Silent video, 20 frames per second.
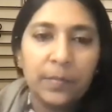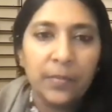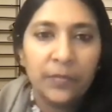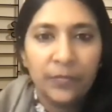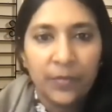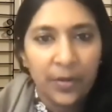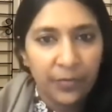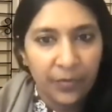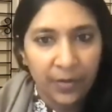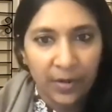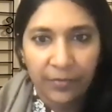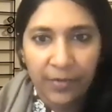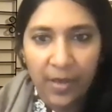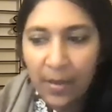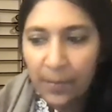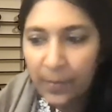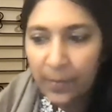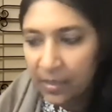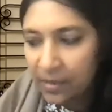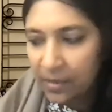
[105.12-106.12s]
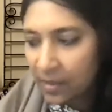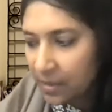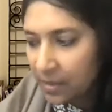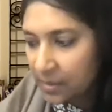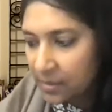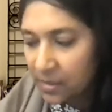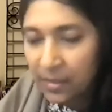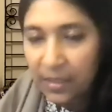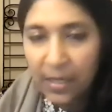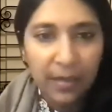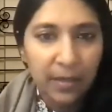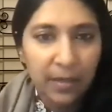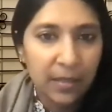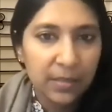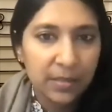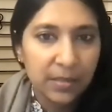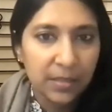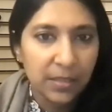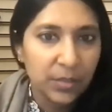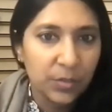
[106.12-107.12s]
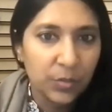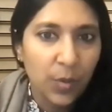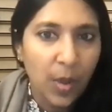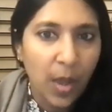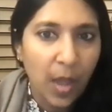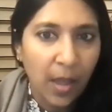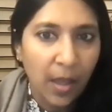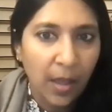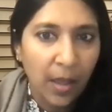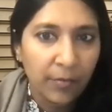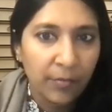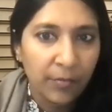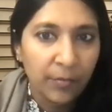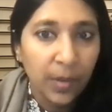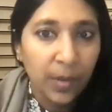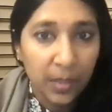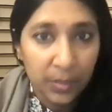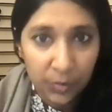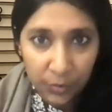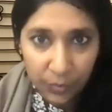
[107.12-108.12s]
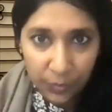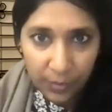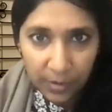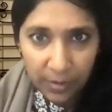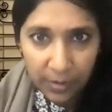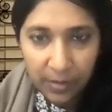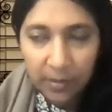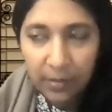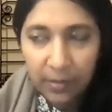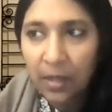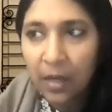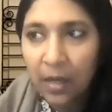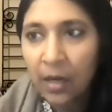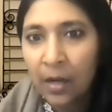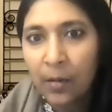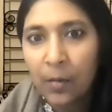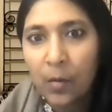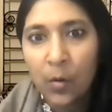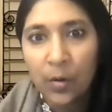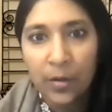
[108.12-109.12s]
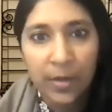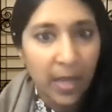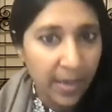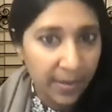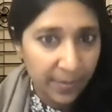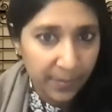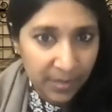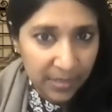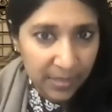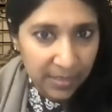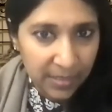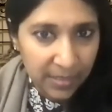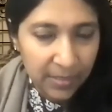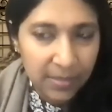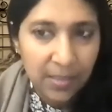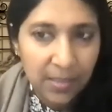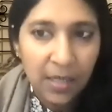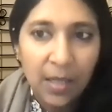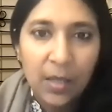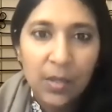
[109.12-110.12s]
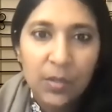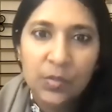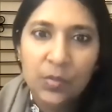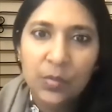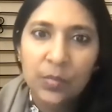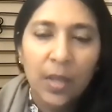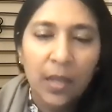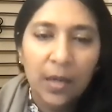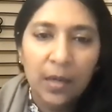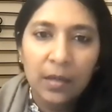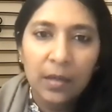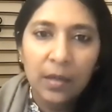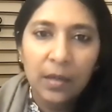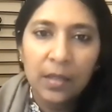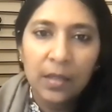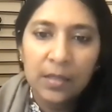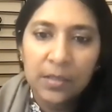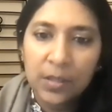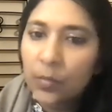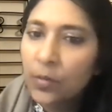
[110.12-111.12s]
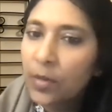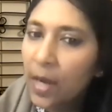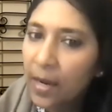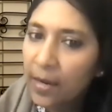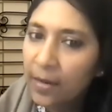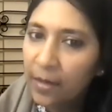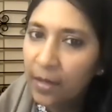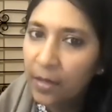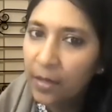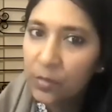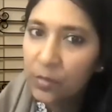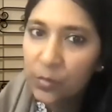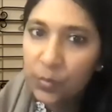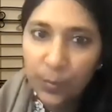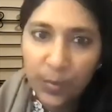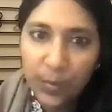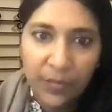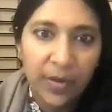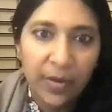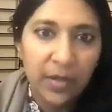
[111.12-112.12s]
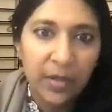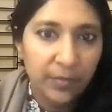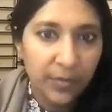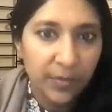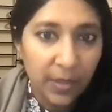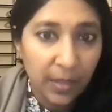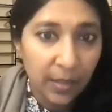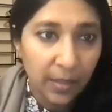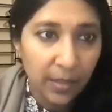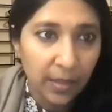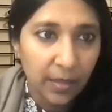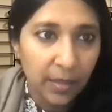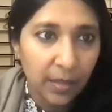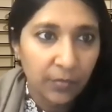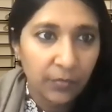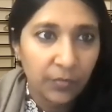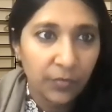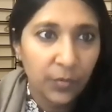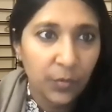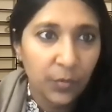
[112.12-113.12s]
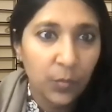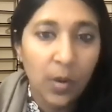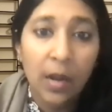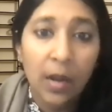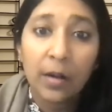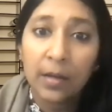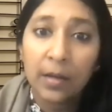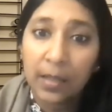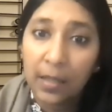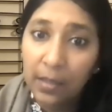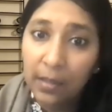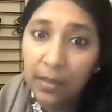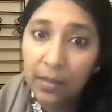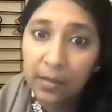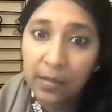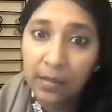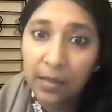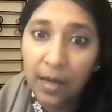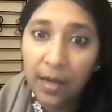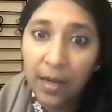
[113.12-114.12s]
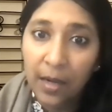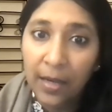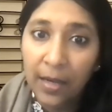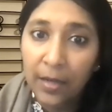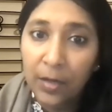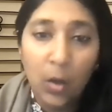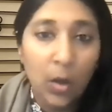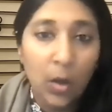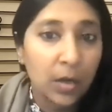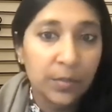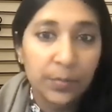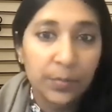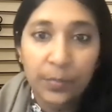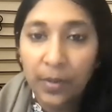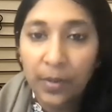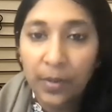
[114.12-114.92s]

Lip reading: if in a family there is a tendency to have blood sugar or diabetes, so then it's a good idea to do preventive healing if you are a healer, and not